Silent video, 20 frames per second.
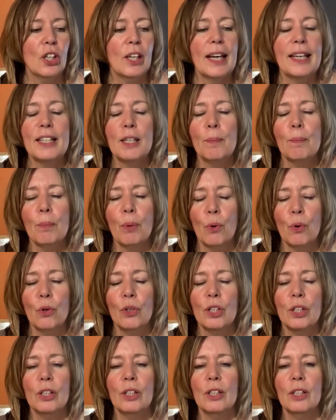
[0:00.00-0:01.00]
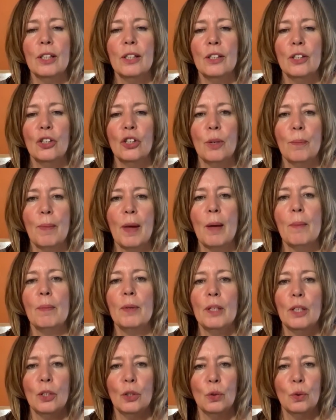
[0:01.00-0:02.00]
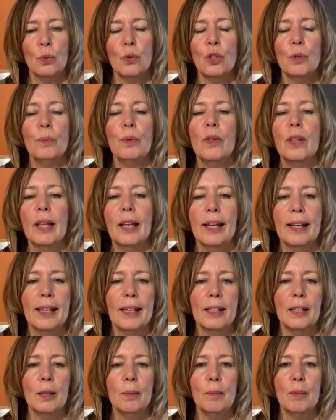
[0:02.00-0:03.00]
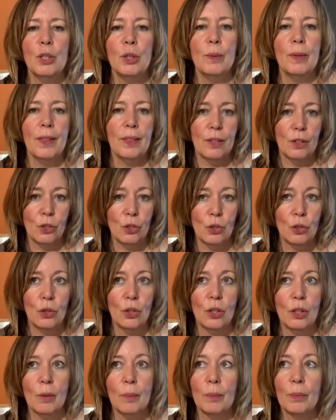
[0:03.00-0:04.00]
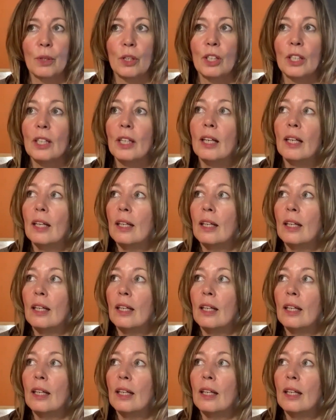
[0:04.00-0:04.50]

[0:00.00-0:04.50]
it's important to remember you don't put the line between the two numbers.